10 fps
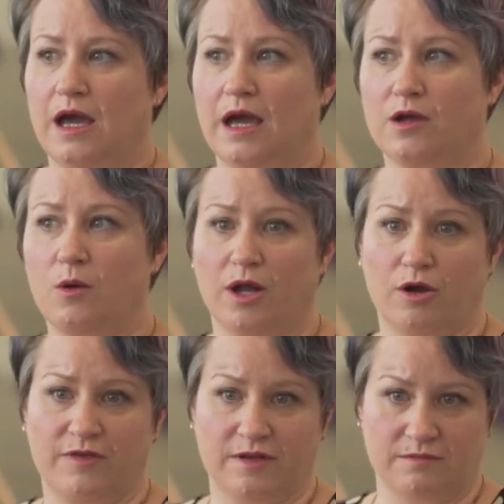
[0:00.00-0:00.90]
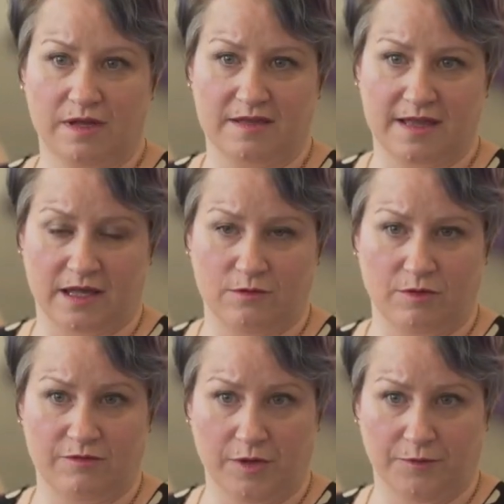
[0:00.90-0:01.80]
and quite often a second
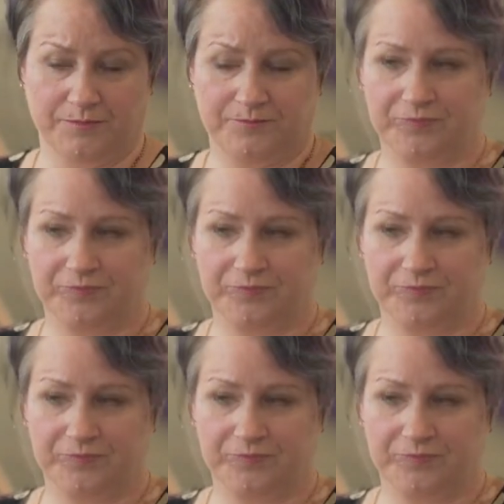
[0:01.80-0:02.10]
review.